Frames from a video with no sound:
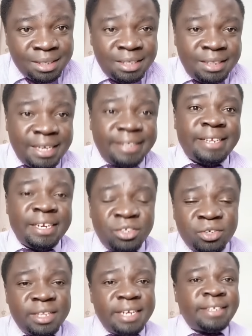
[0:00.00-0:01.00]
That tells
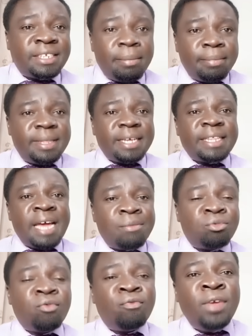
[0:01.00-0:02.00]
you there is something they
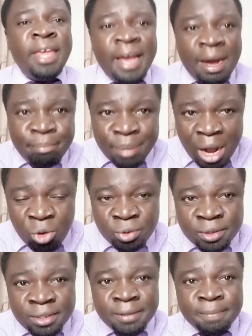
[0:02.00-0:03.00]
have to fear
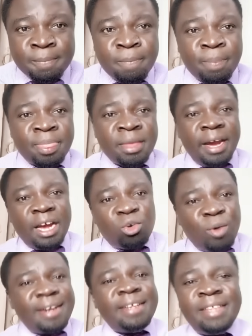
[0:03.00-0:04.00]
about. And
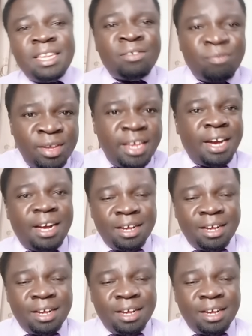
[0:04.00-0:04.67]
what is this fear?